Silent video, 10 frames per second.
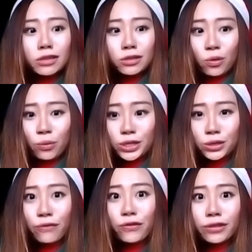all the
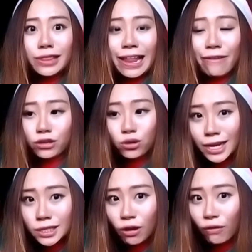Norwegian food that I've
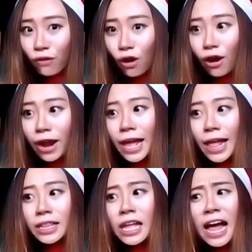tried so far,
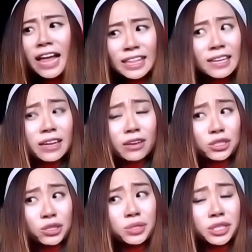and I think there
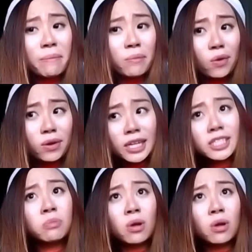are still some more, like